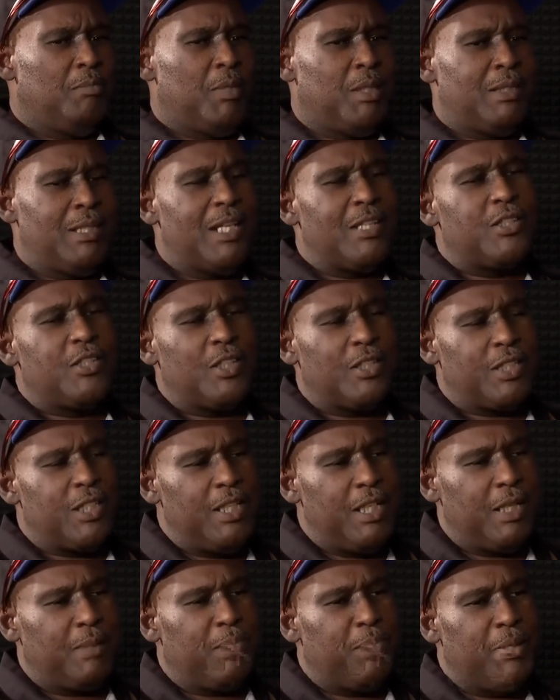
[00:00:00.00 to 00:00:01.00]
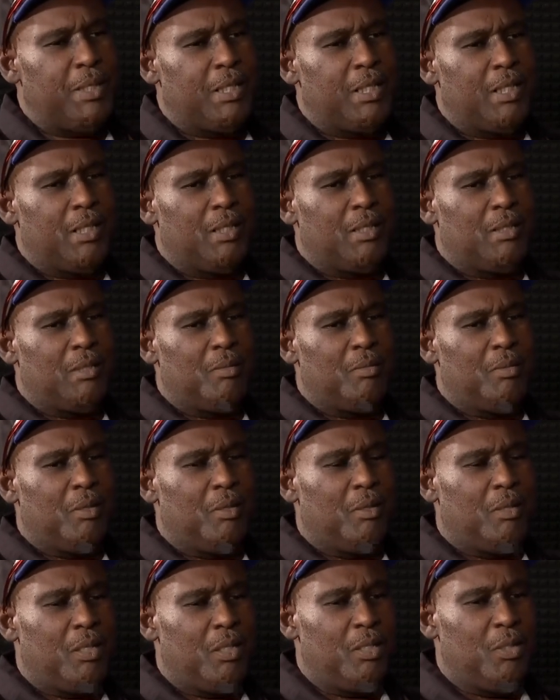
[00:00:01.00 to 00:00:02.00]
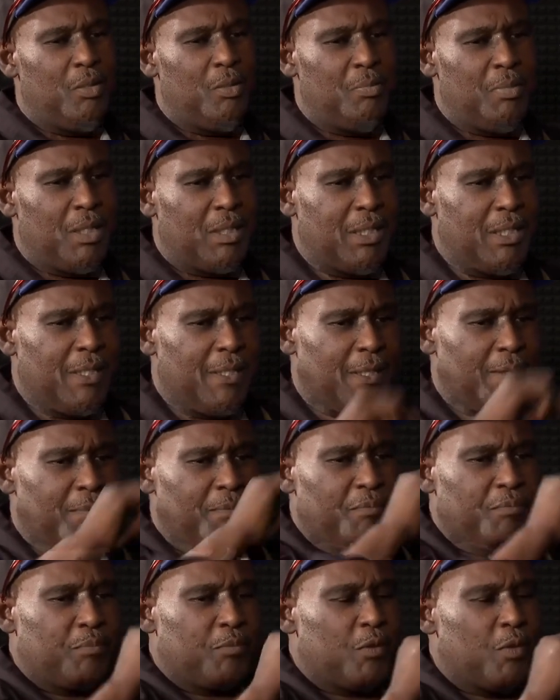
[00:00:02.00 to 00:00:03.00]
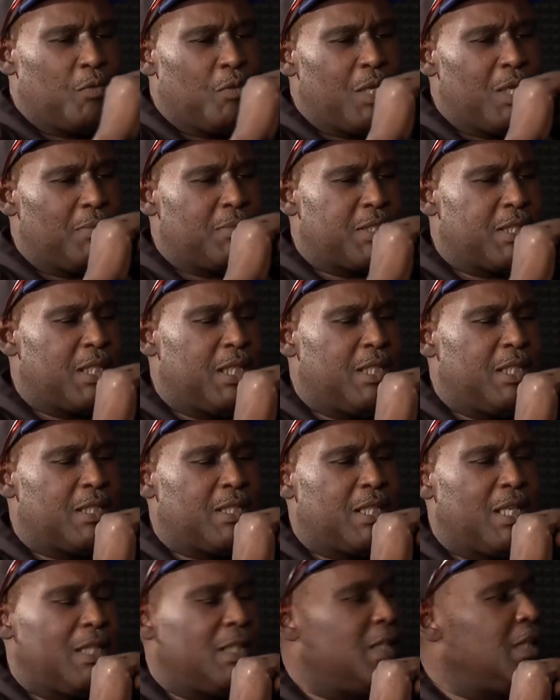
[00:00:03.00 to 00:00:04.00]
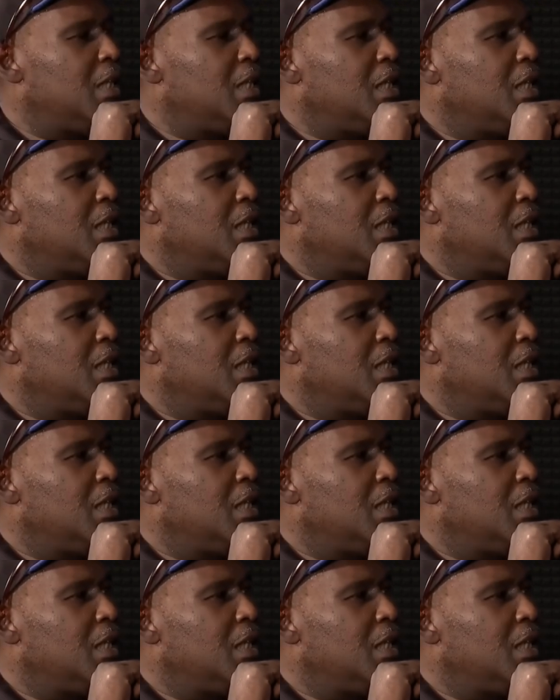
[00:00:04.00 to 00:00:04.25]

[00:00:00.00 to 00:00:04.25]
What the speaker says: But that's just nitpicking. You know, but what I'm saying is that